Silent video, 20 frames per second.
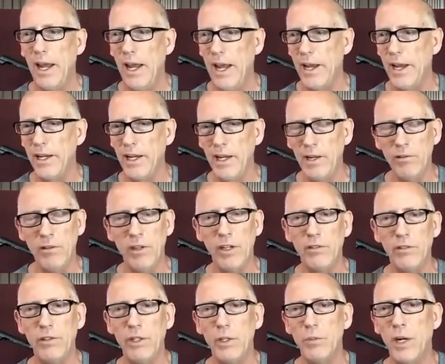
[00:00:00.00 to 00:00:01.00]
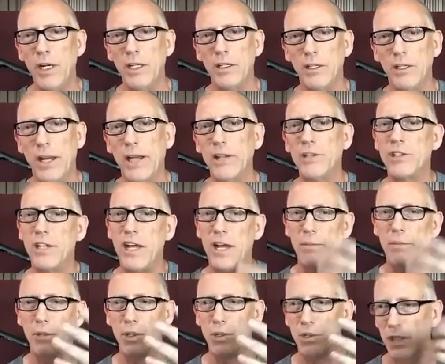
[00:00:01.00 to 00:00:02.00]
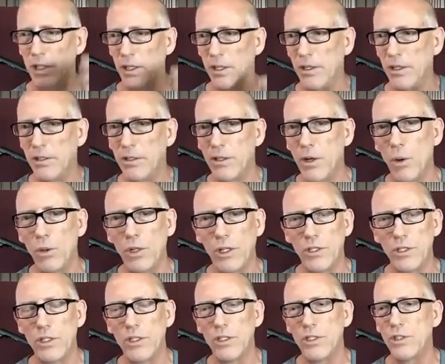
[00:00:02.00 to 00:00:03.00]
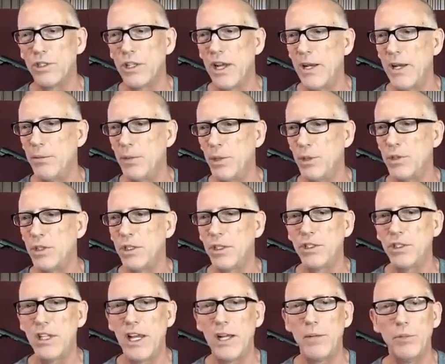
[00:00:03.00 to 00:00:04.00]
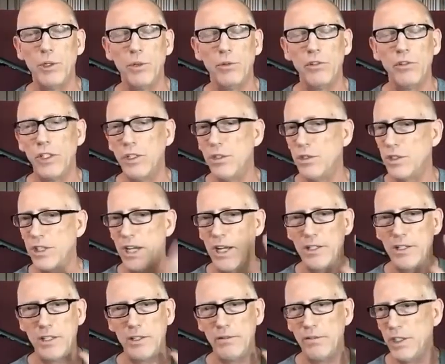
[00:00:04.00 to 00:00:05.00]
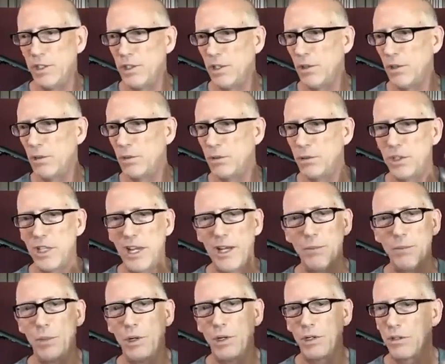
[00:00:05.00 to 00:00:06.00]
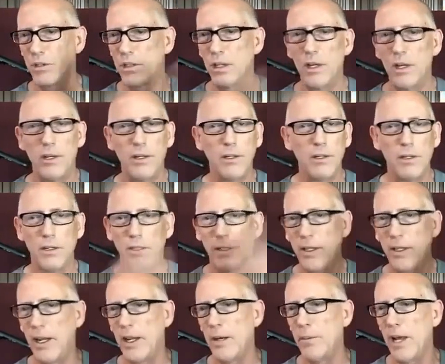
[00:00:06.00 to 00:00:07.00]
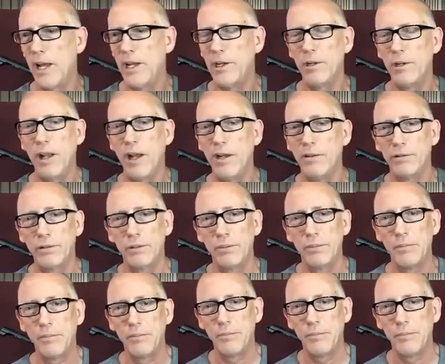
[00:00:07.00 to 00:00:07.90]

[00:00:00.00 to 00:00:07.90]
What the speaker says: And even if you might, and sad music. Don't listen to sad music, sad movies, sad TV shows, sad books. Get them out of your life.